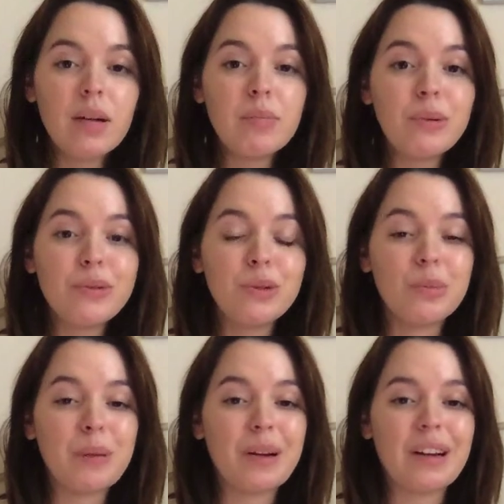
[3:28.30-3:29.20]
move to
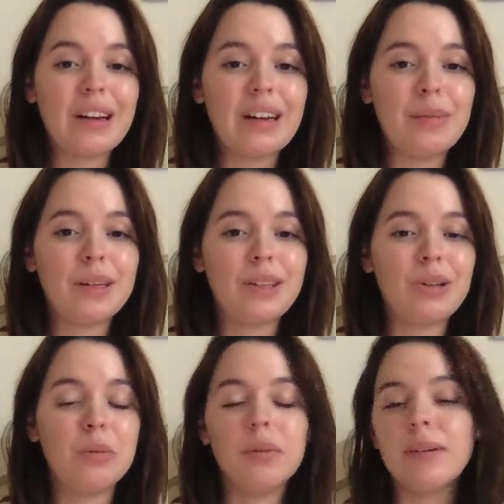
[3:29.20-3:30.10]
America, but
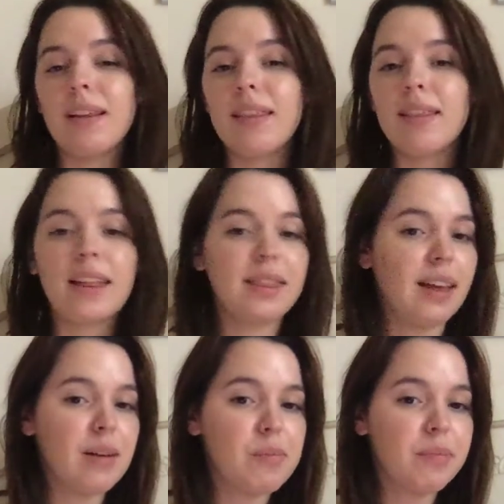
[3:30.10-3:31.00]
Cuba wouldn't let
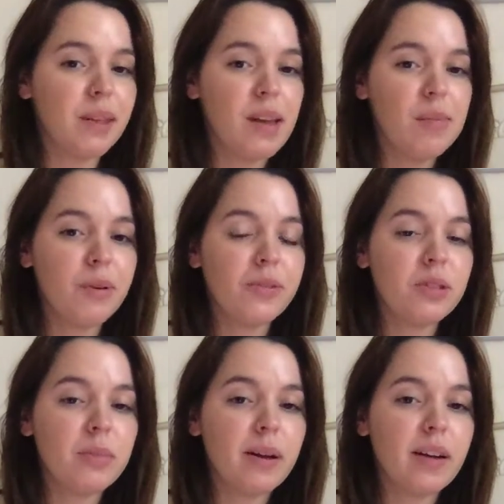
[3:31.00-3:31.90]
them move
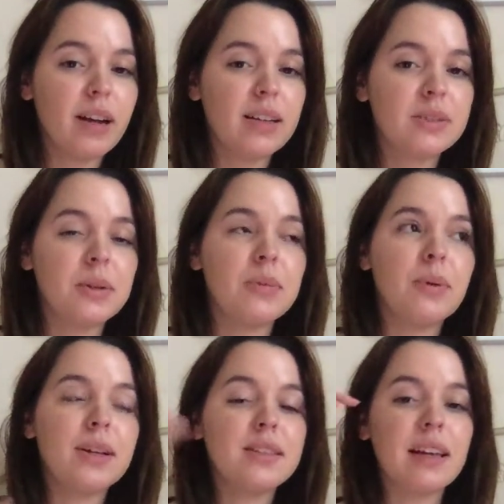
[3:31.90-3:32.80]
to America, so he
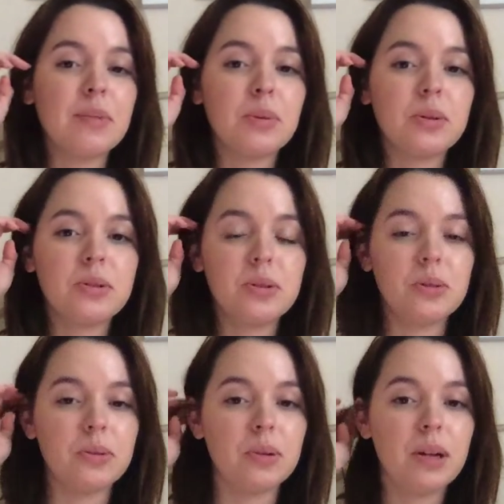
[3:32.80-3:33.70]
was able
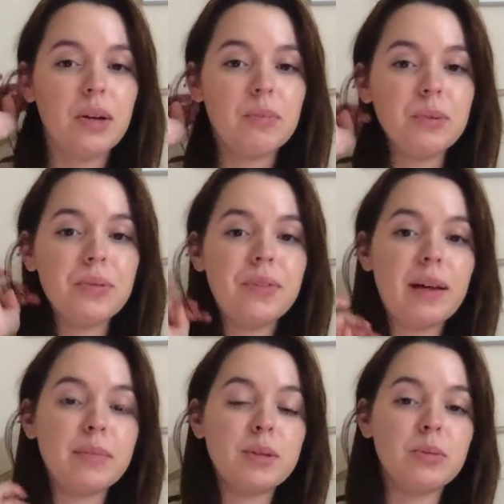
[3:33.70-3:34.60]
to move
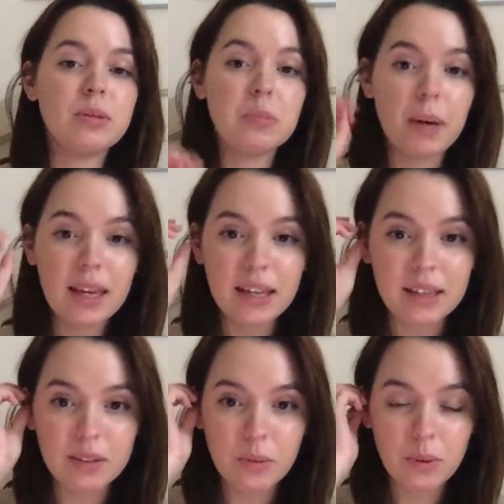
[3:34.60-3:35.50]
them to
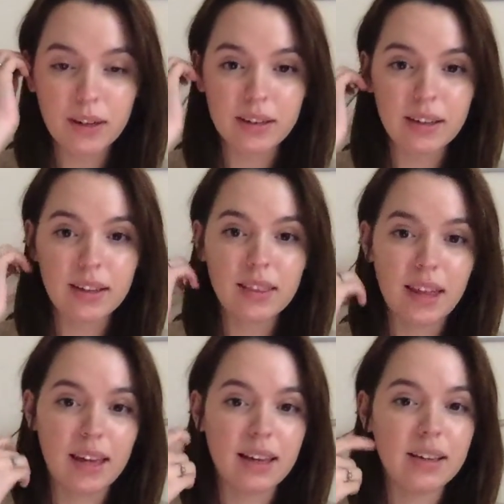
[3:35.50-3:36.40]
Spain where
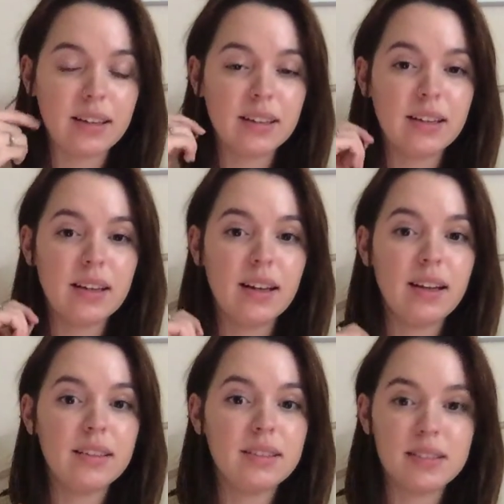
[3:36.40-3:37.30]
they
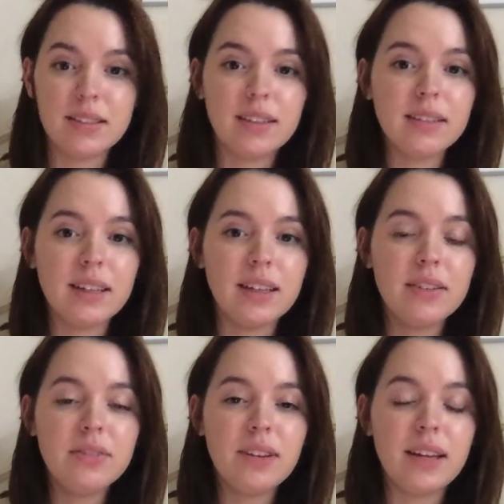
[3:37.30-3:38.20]
still
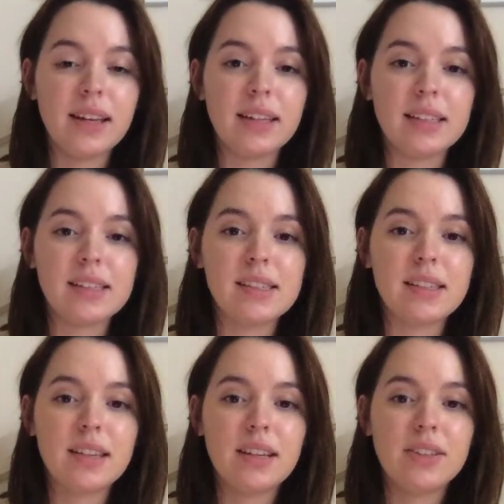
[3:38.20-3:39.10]
live. And
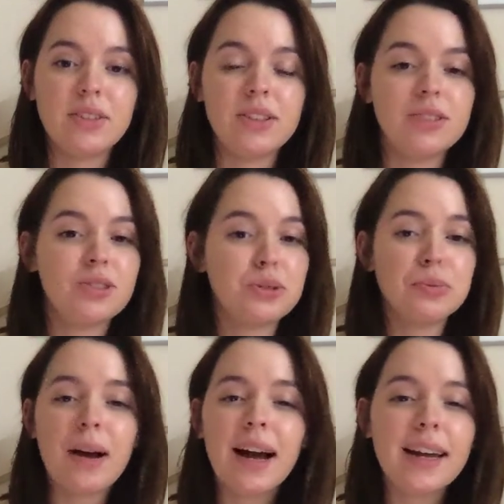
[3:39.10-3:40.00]
so he
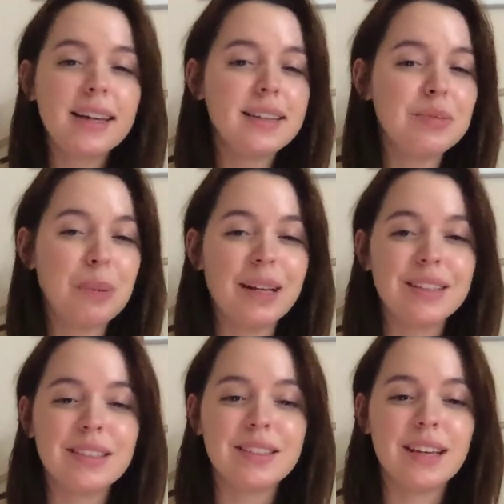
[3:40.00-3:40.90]
tried his
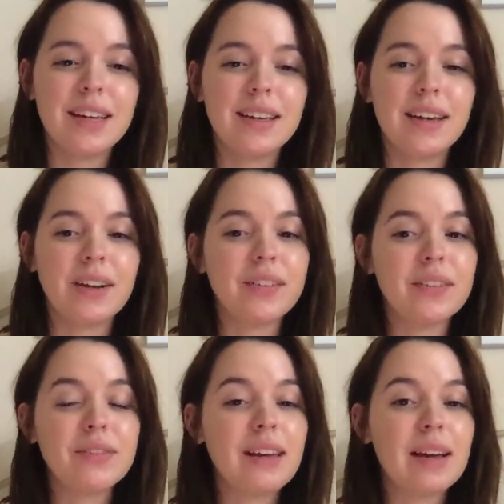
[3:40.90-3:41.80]
best to take care
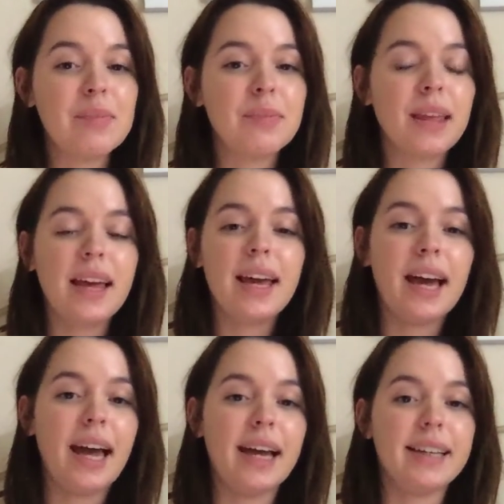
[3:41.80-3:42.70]
of them
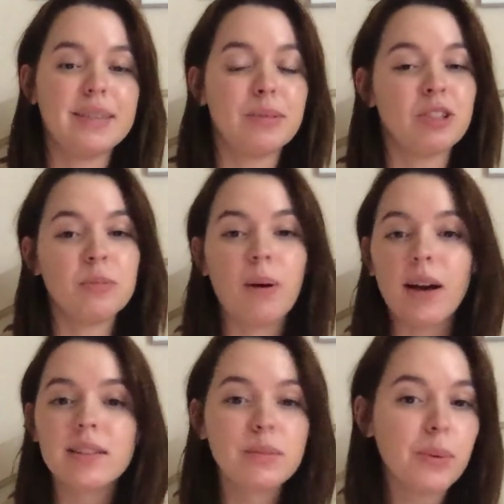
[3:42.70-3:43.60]
as much as
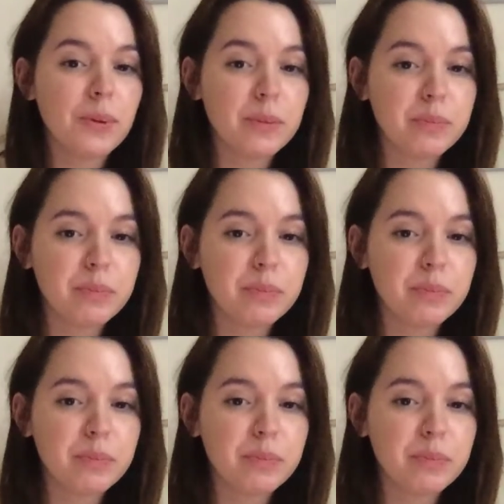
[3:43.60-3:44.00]
possible.